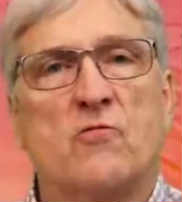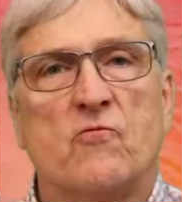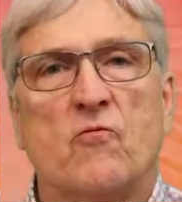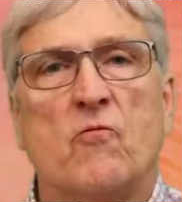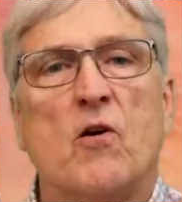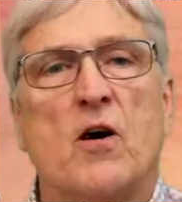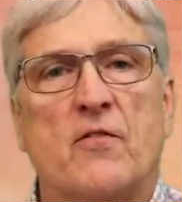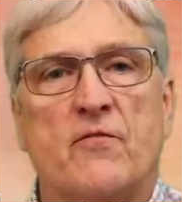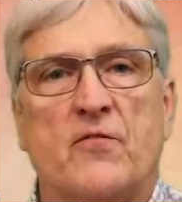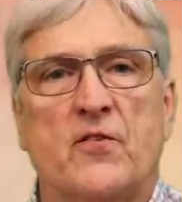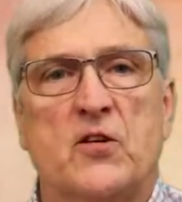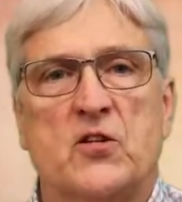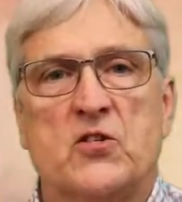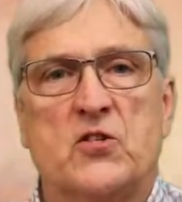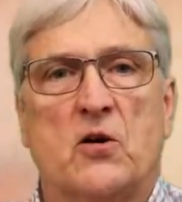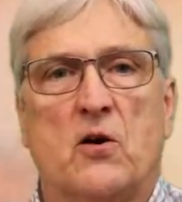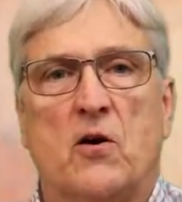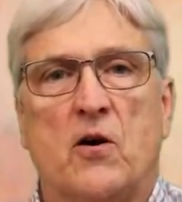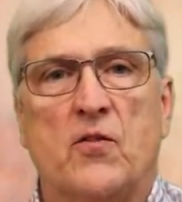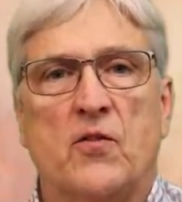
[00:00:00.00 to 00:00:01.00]
of roughness
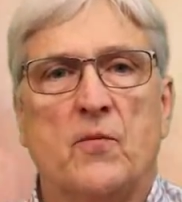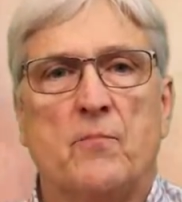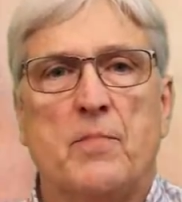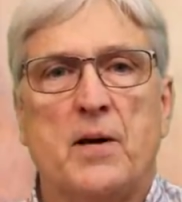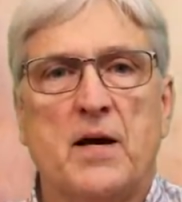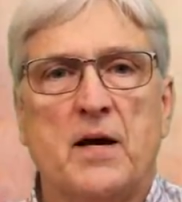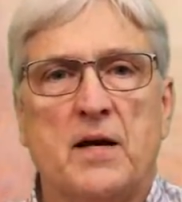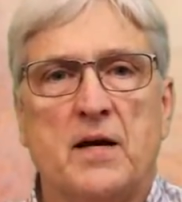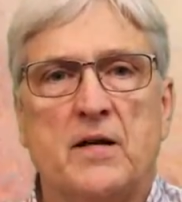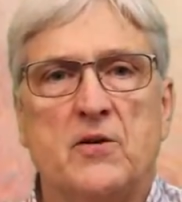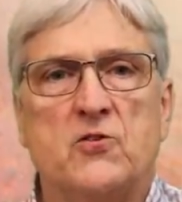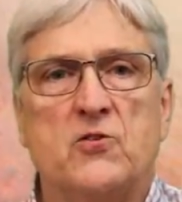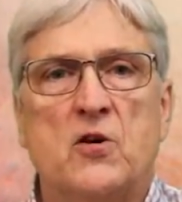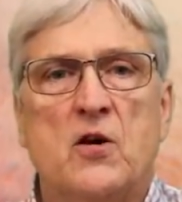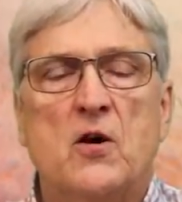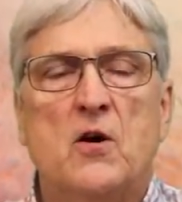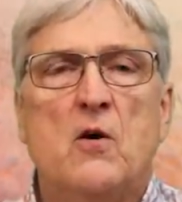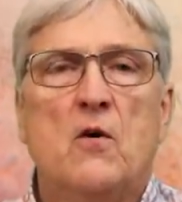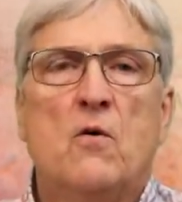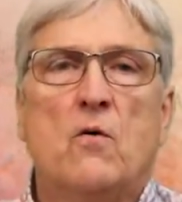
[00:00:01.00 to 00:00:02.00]
on the page,
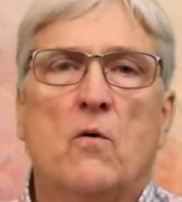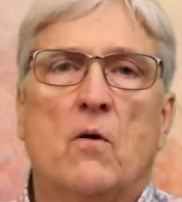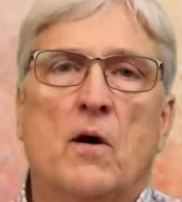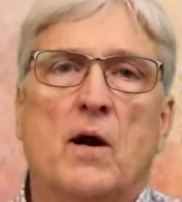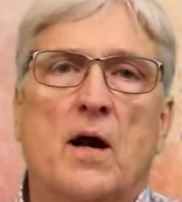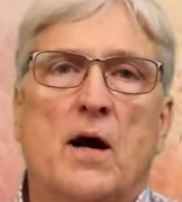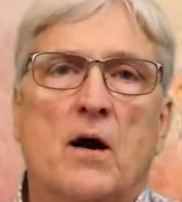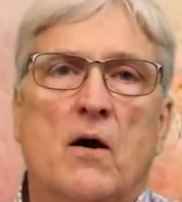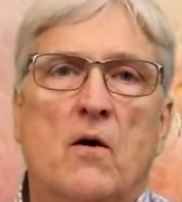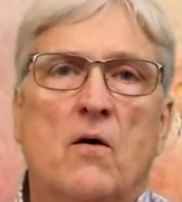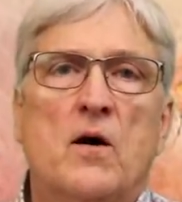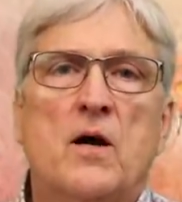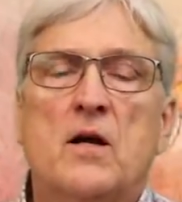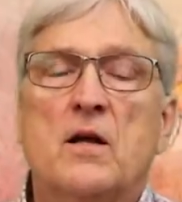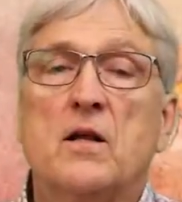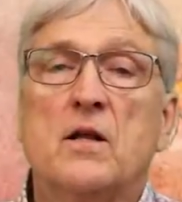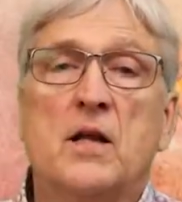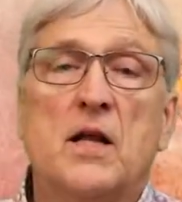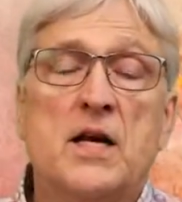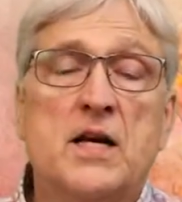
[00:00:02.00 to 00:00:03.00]
or how
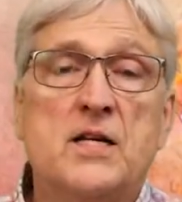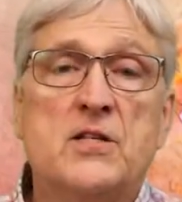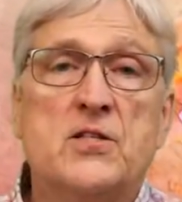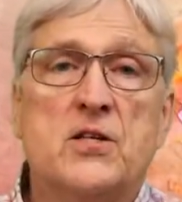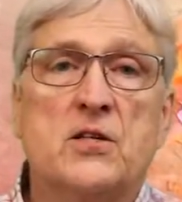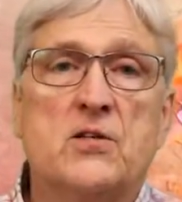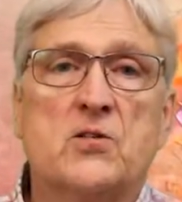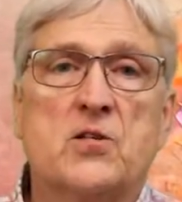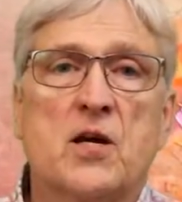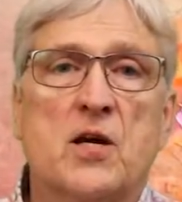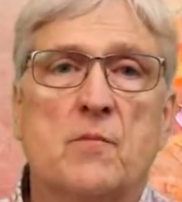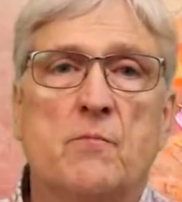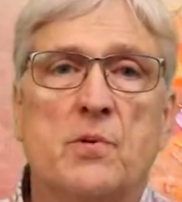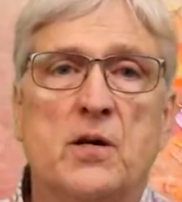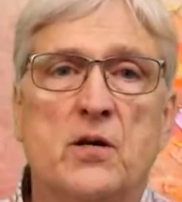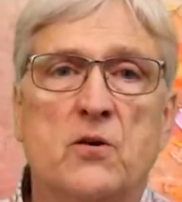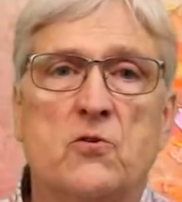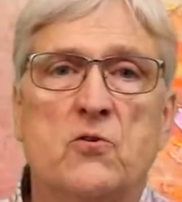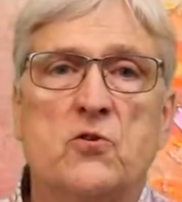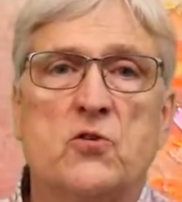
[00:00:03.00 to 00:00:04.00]
glazings can be
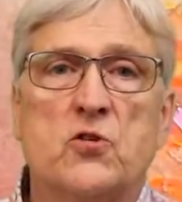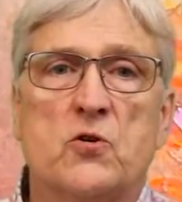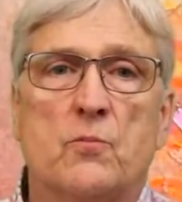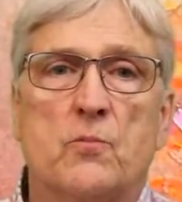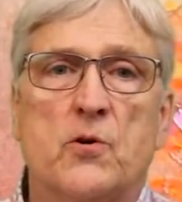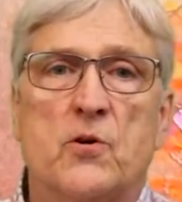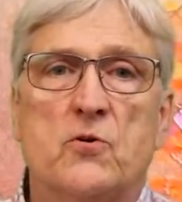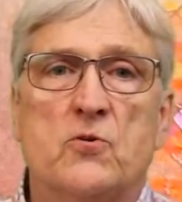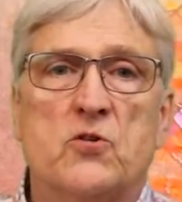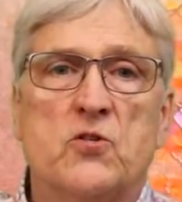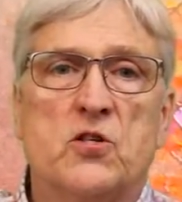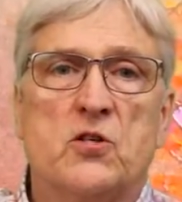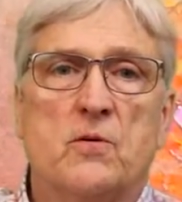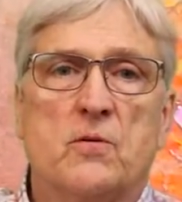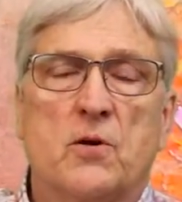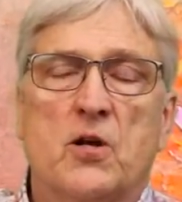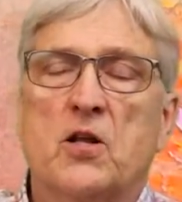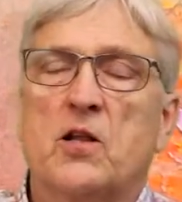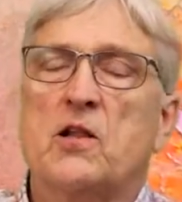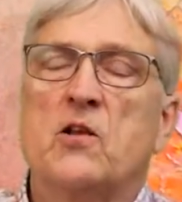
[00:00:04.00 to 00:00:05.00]
used to produce
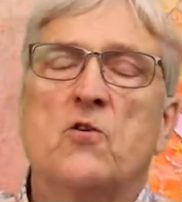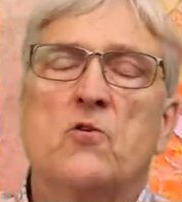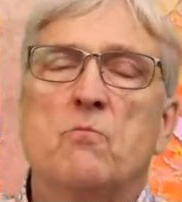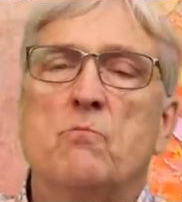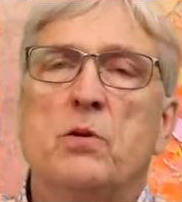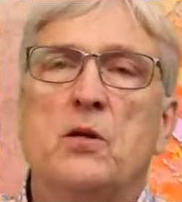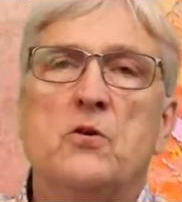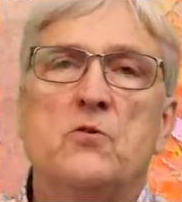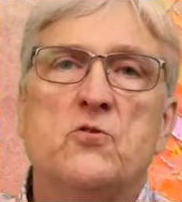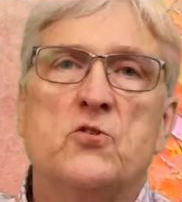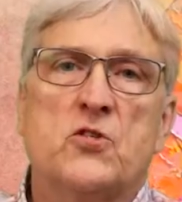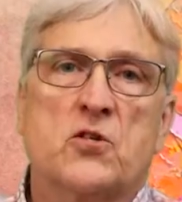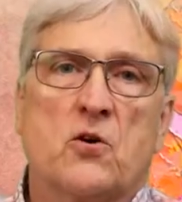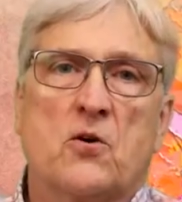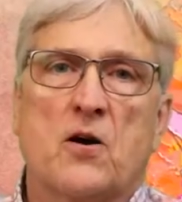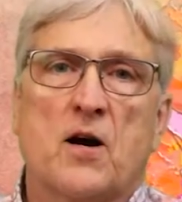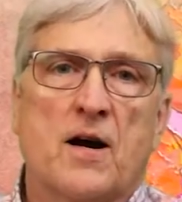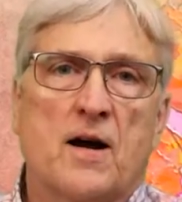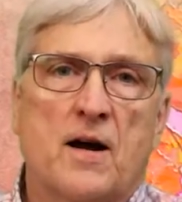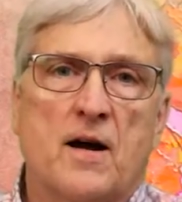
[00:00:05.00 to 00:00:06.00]
a clear blue
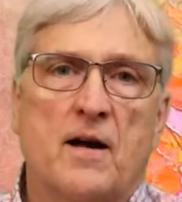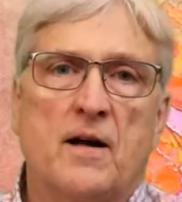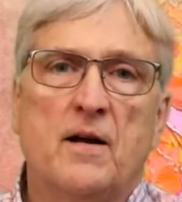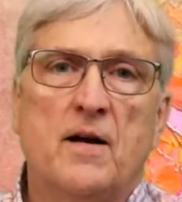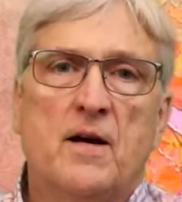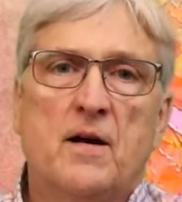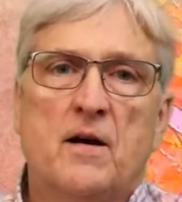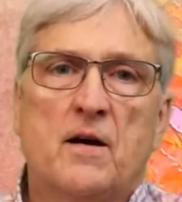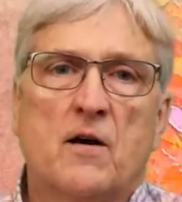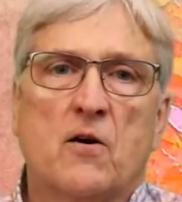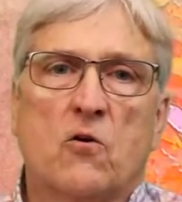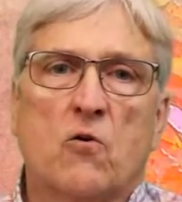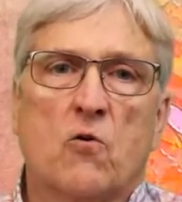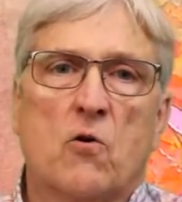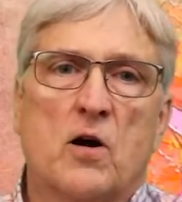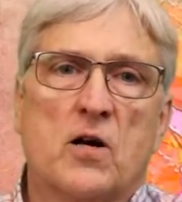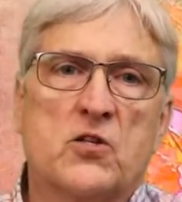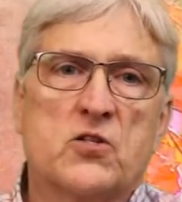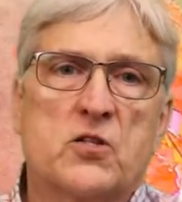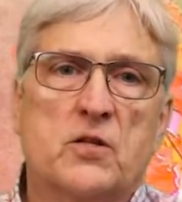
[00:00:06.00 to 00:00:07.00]
sky
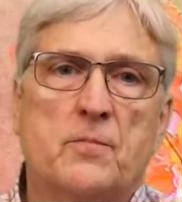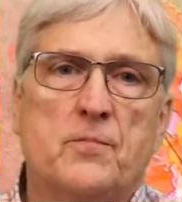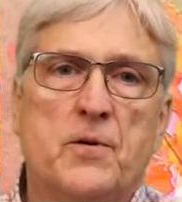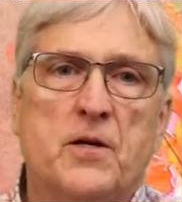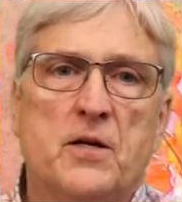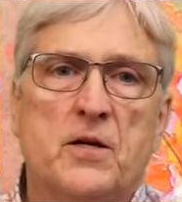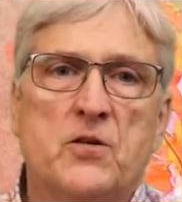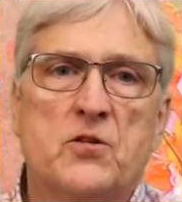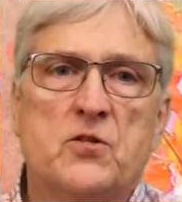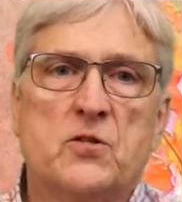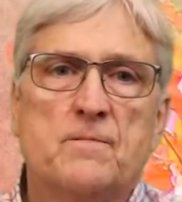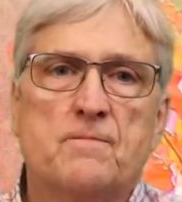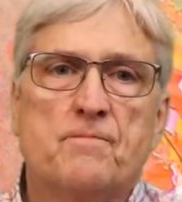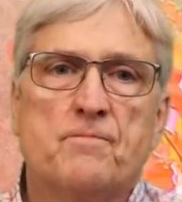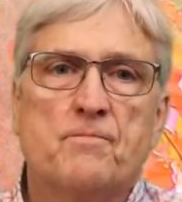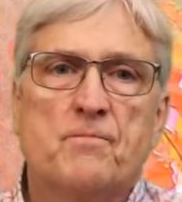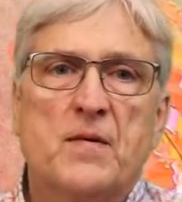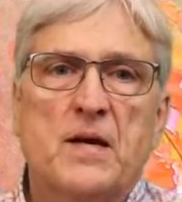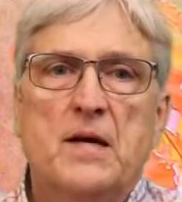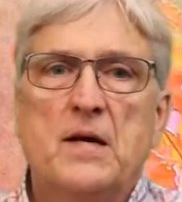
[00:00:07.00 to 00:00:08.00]
across the piece.
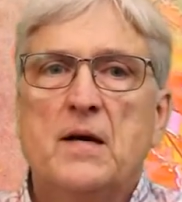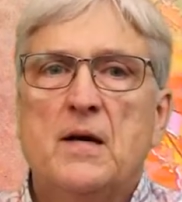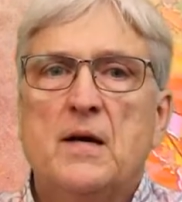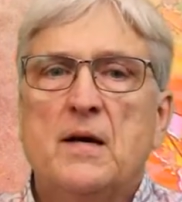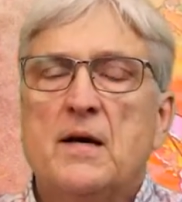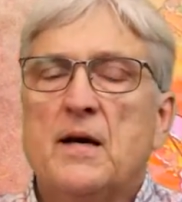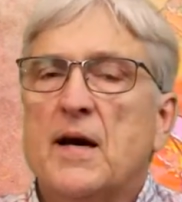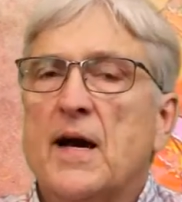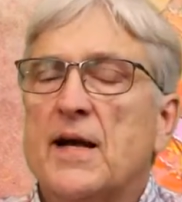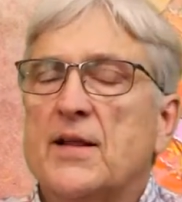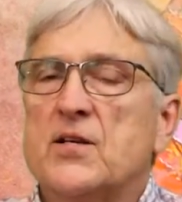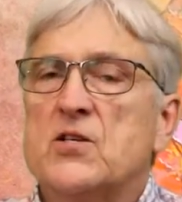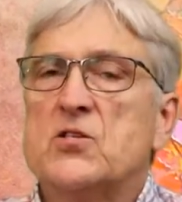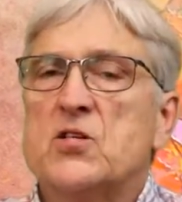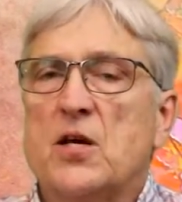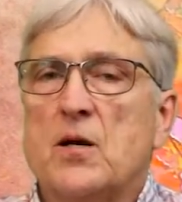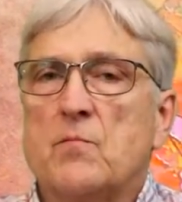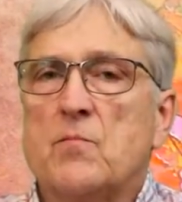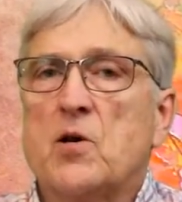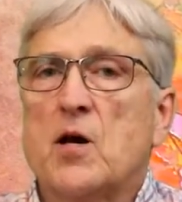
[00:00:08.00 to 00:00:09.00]
At the
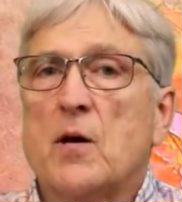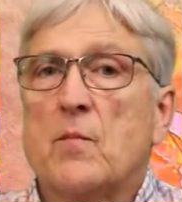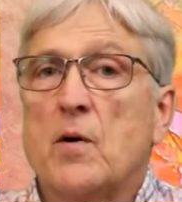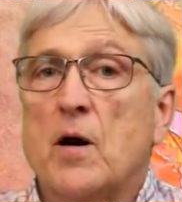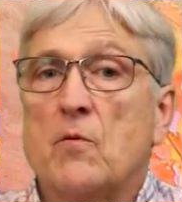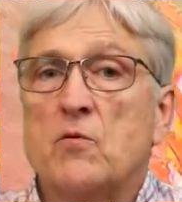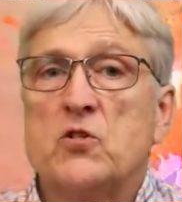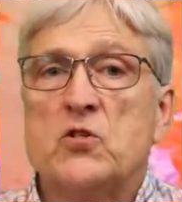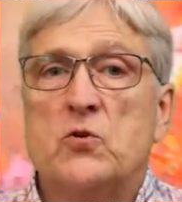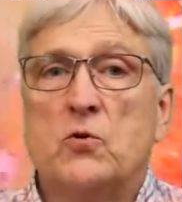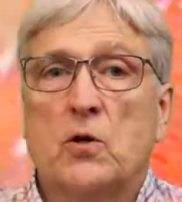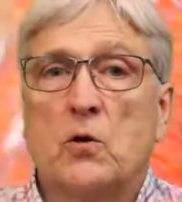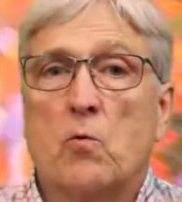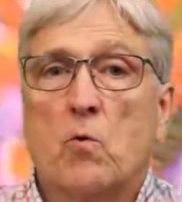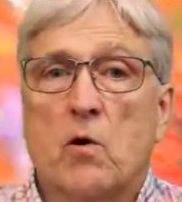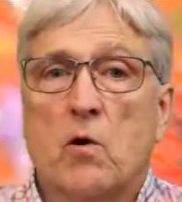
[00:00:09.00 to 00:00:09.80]
same time I was doing